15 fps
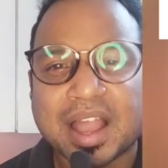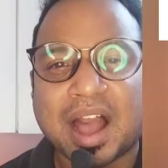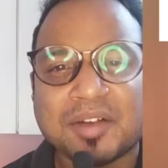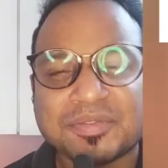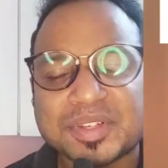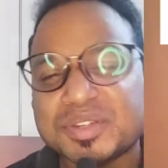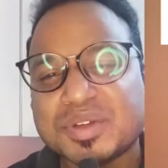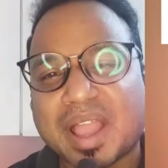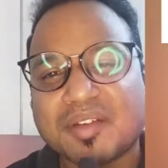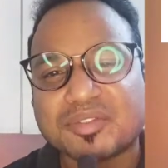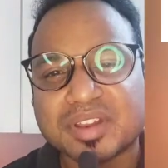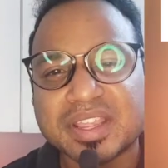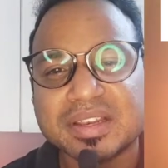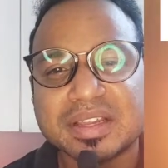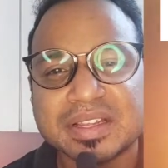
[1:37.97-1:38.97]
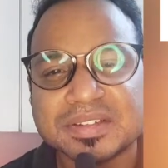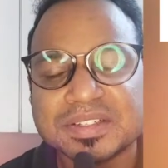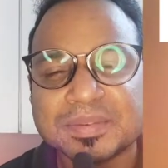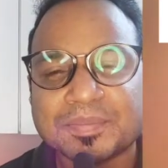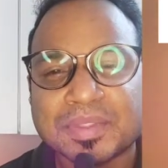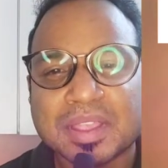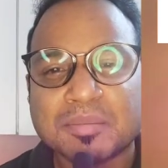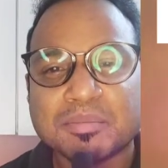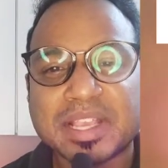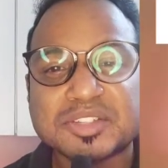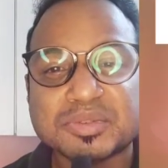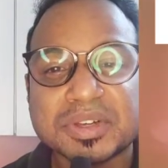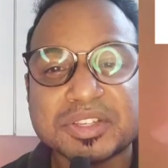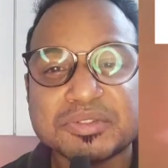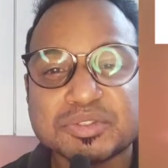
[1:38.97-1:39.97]
After you have relearned, make
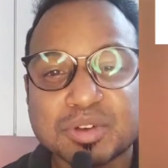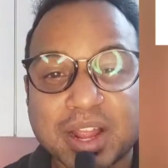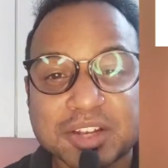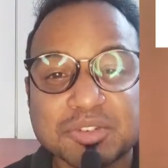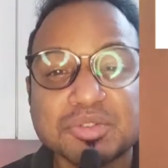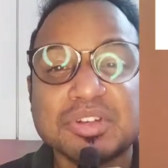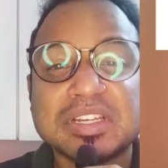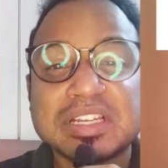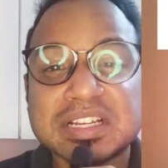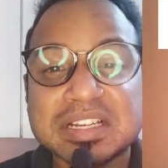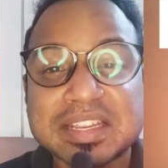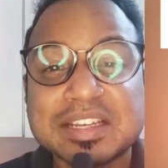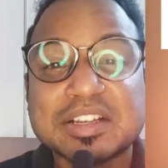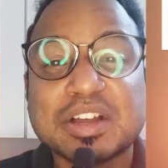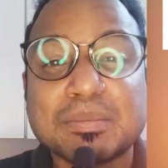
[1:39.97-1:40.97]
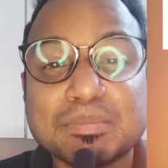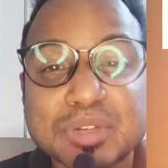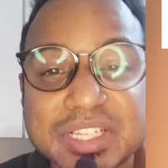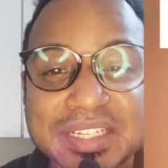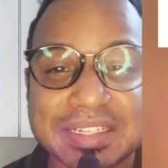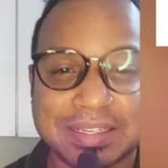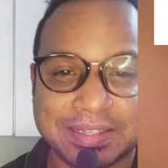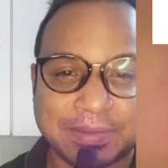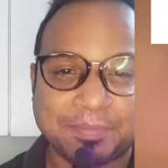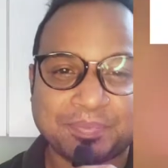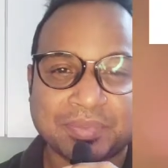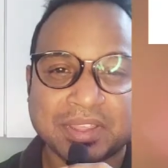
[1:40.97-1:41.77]
sure you try to learn it completely.